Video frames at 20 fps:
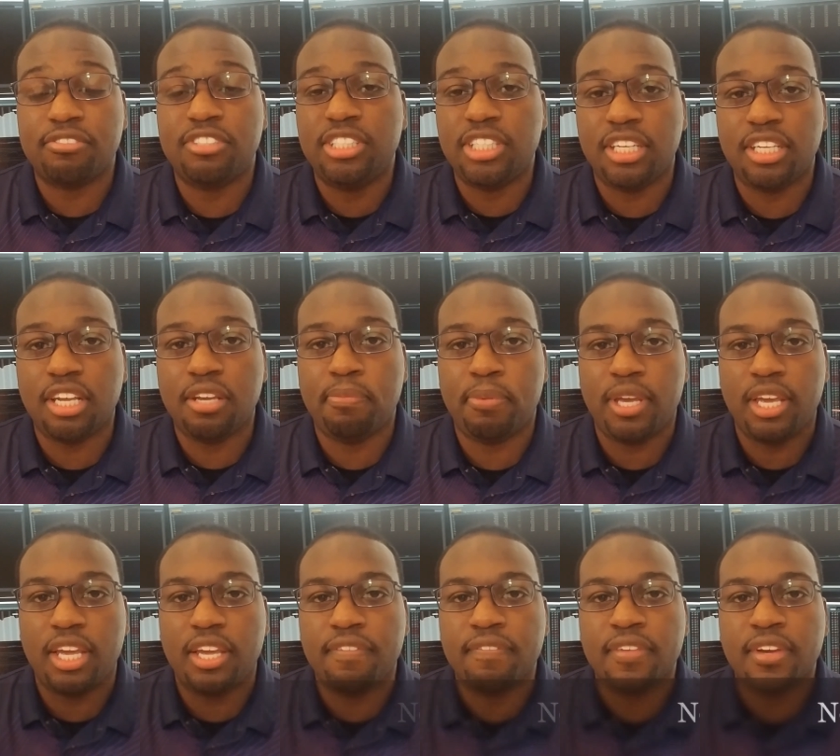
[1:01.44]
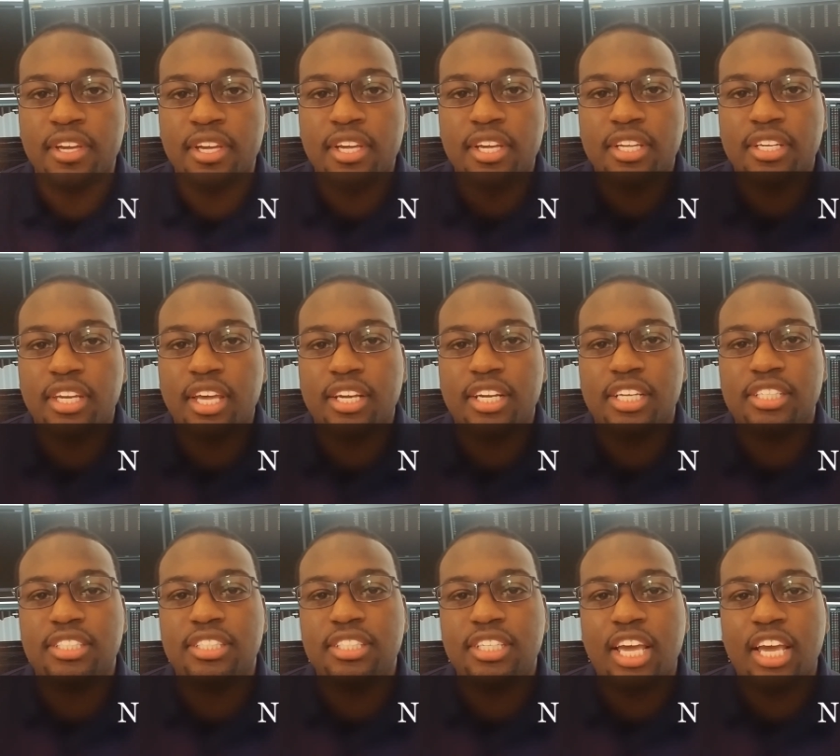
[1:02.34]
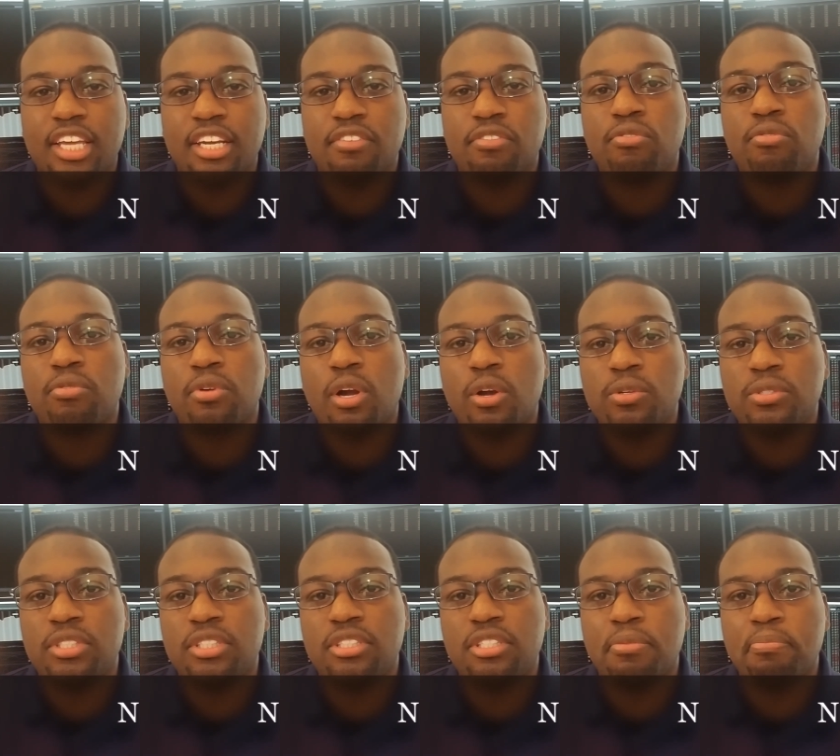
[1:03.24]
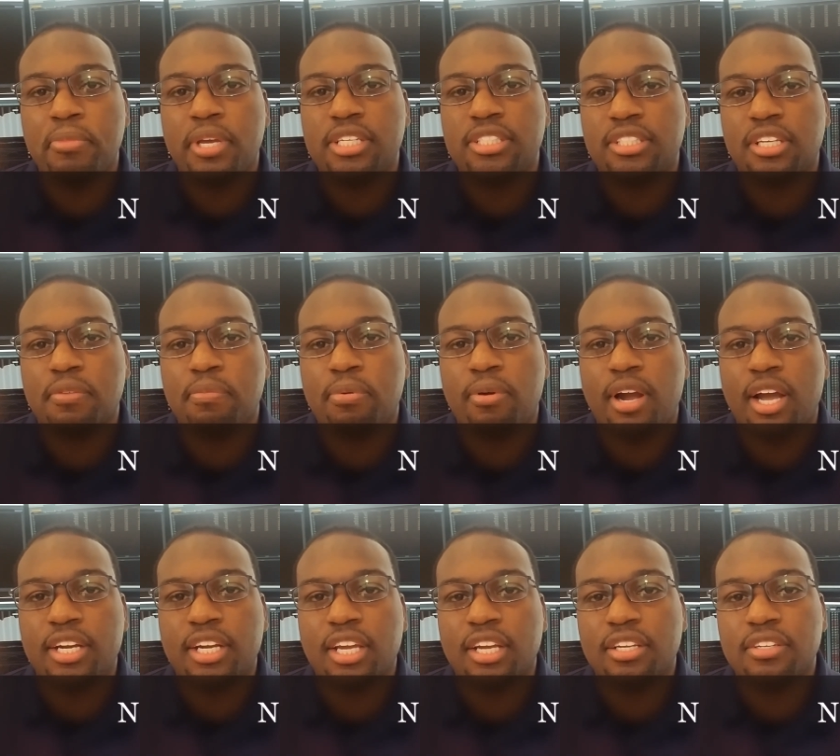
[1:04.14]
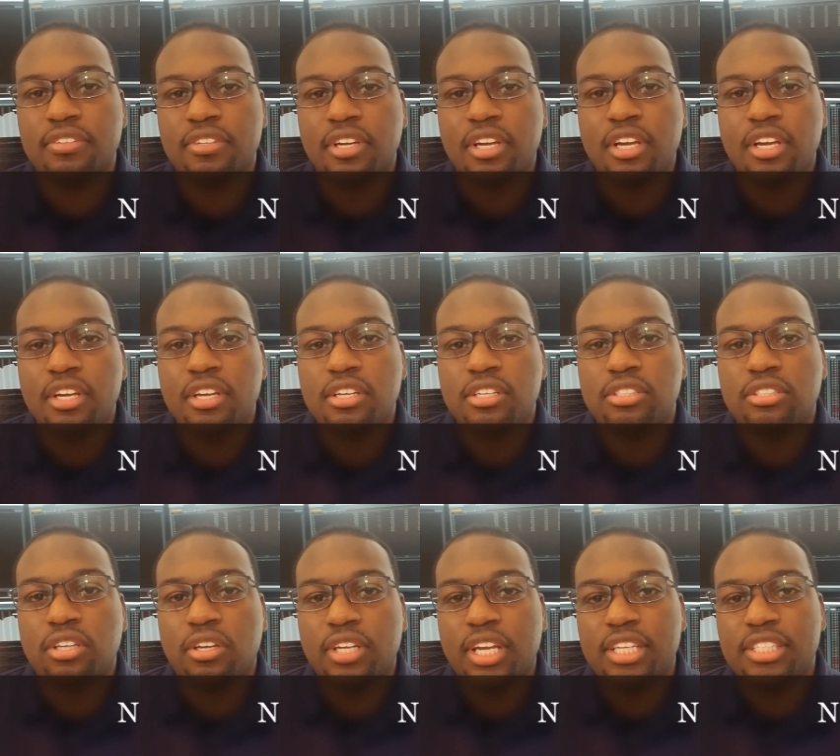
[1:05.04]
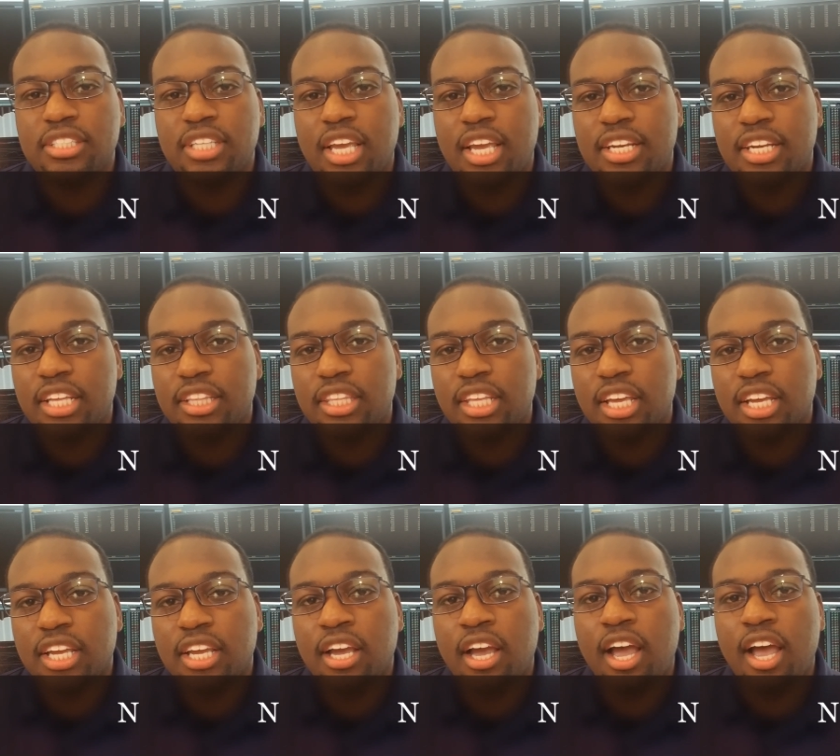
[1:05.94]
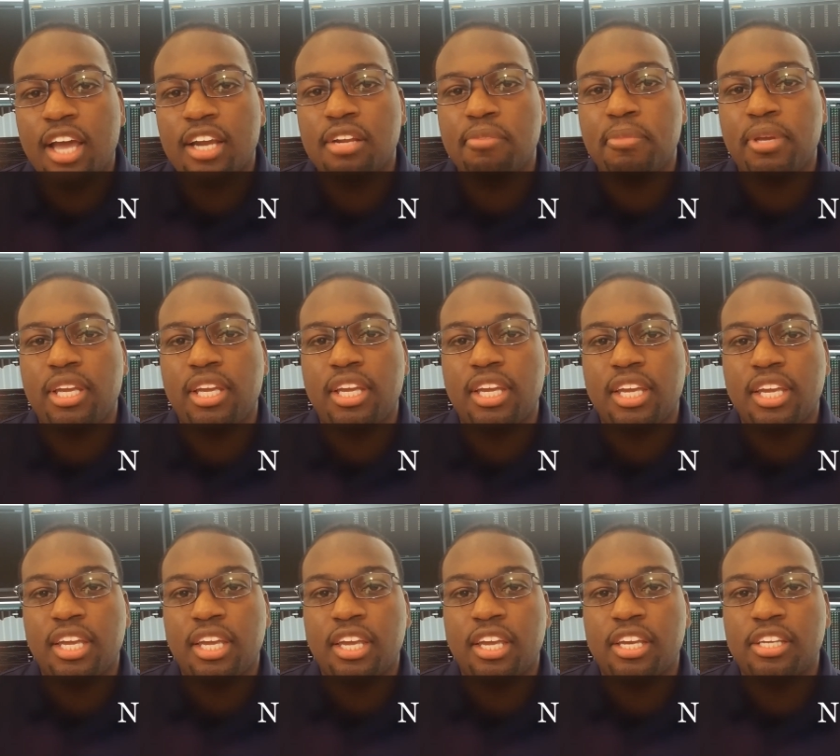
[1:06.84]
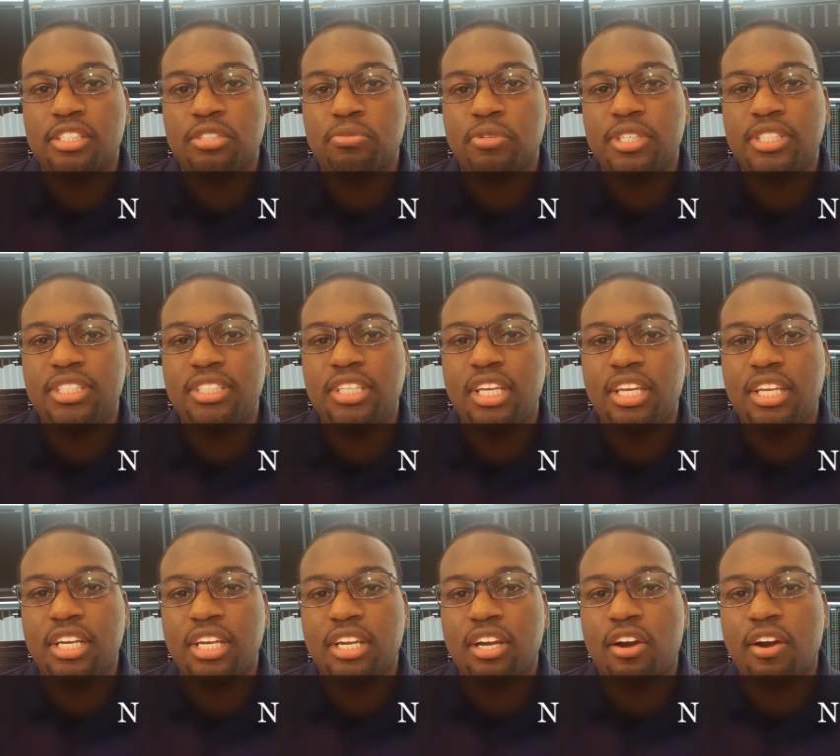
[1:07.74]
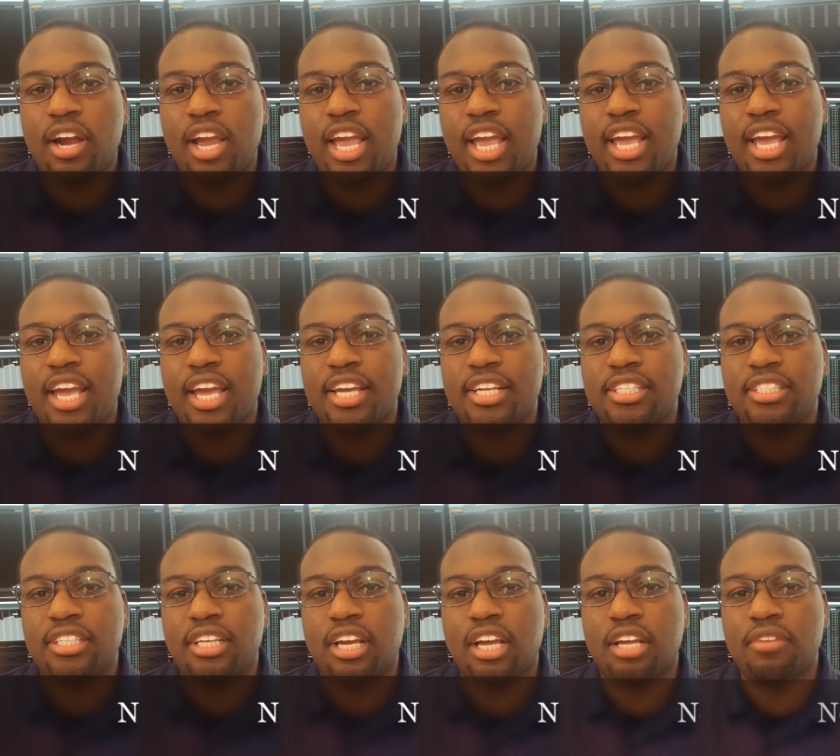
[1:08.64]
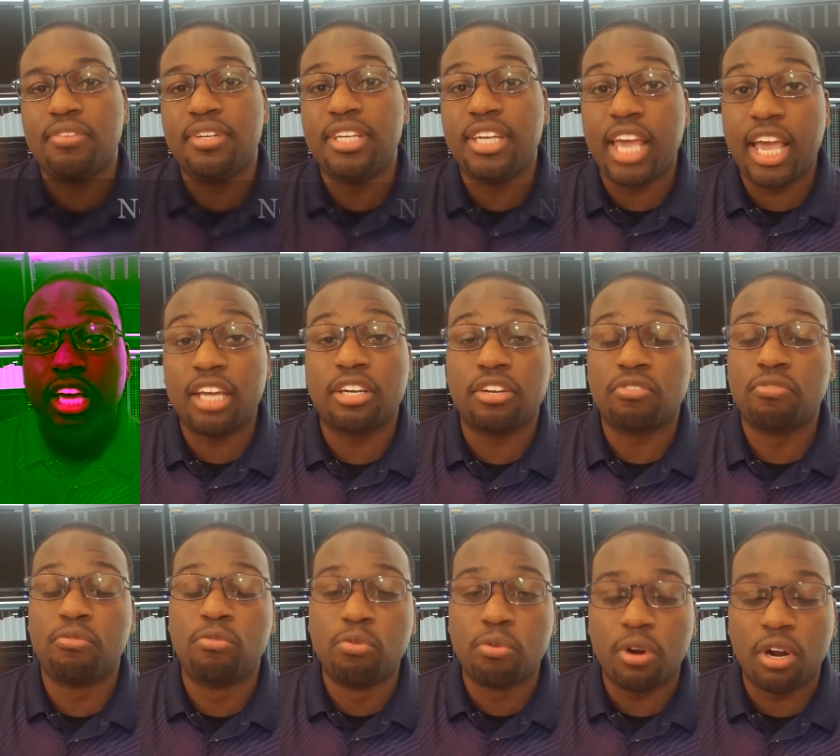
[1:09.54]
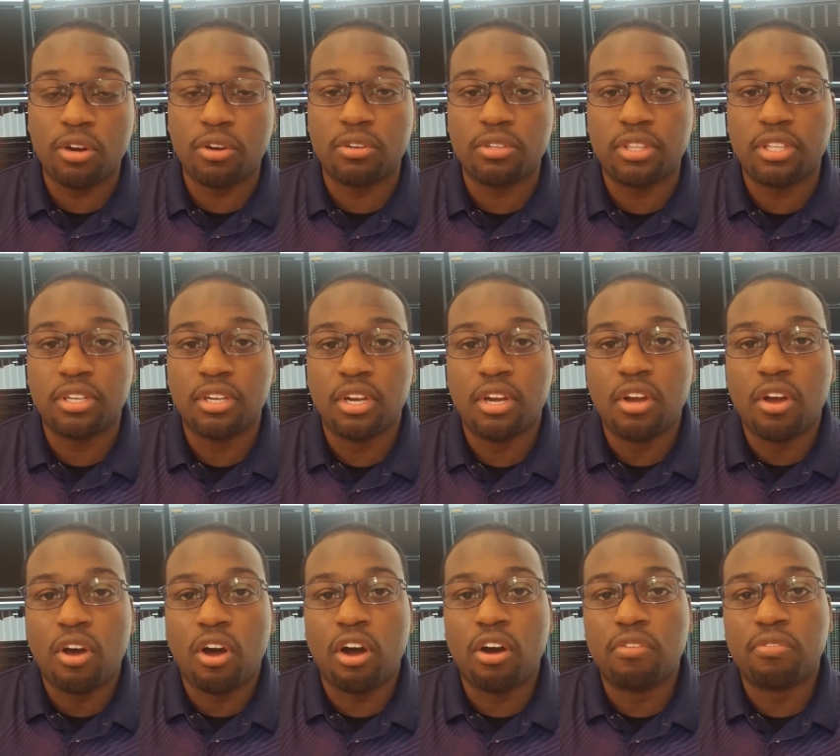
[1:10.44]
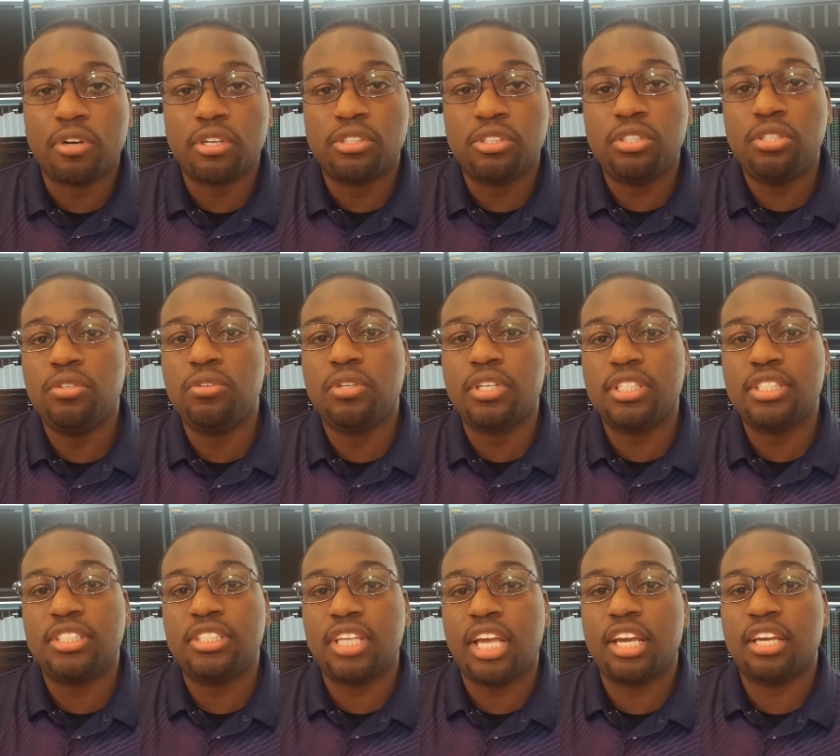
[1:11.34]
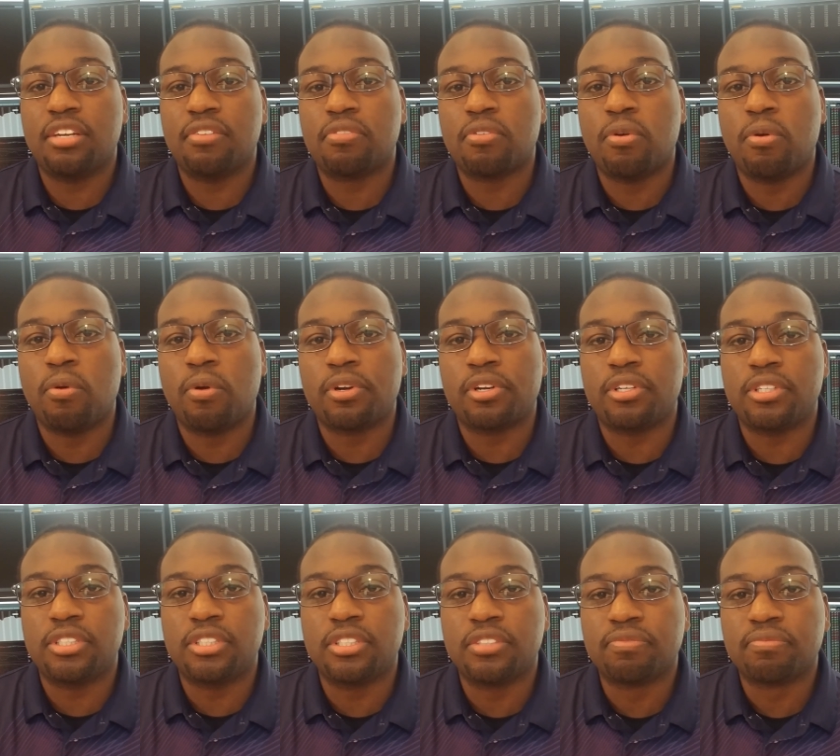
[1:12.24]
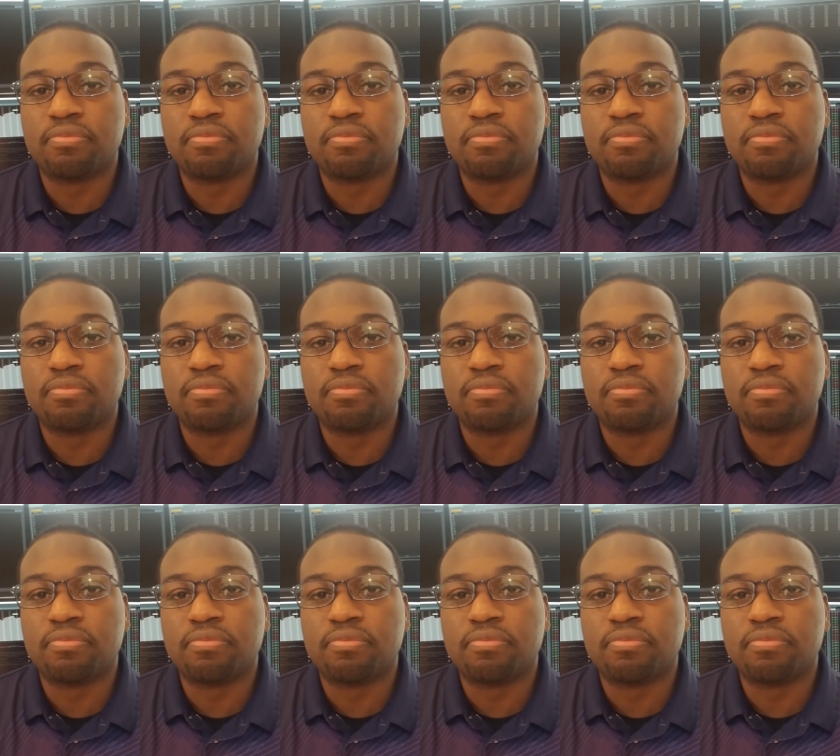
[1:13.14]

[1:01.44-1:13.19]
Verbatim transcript: GDP. Now that's negative gross domestic product. So that's saying that the economy is receding or has negative growth over 2 consecutive quarters.